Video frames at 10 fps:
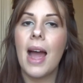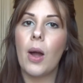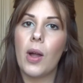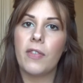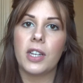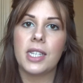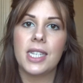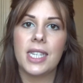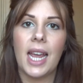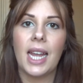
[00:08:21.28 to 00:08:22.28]
However
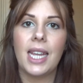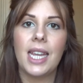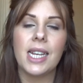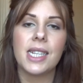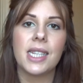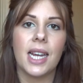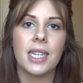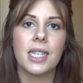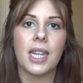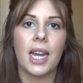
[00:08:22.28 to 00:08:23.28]
today he has
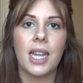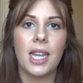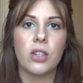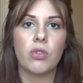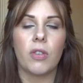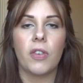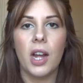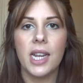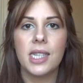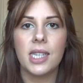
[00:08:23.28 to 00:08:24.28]
said that he has
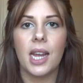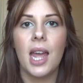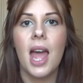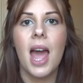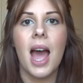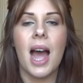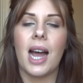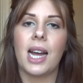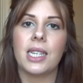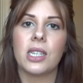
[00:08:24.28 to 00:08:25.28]
revised it
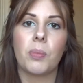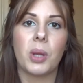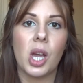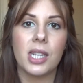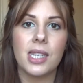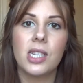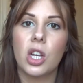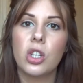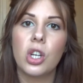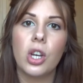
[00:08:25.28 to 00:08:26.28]
and because it's
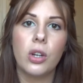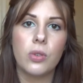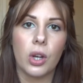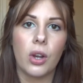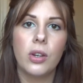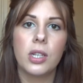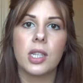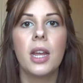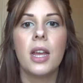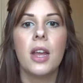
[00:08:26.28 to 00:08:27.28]
such a low
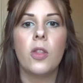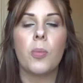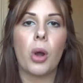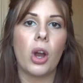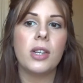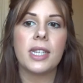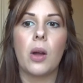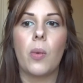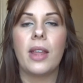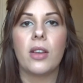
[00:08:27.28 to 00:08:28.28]
dose the pros
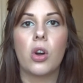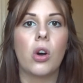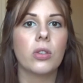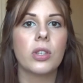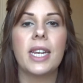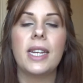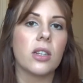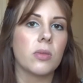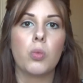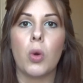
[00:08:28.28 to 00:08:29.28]
outweigh the cons. He
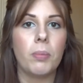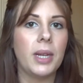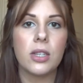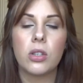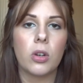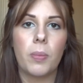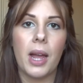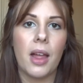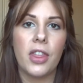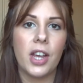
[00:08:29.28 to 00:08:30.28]
doesn't want me to stop
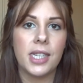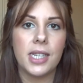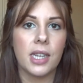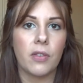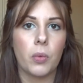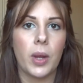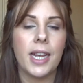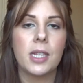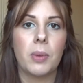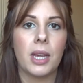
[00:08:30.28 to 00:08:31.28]
it at 37
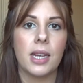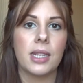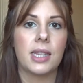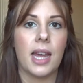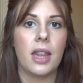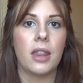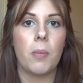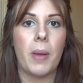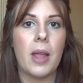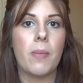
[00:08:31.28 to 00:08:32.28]
weeks because then
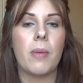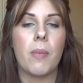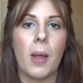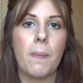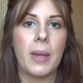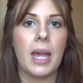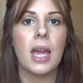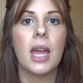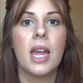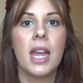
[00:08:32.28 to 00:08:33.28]
the baby might
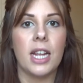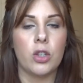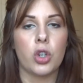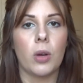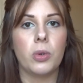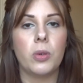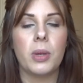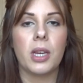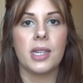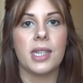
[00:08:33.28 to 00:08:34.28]
be in trouble
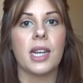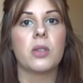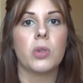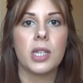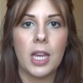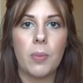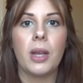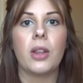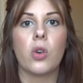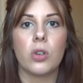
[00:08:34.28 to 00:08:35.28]
because that's what's
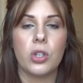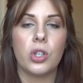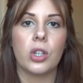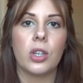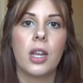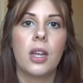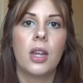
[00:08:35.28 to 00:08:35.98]
keeping the oxygen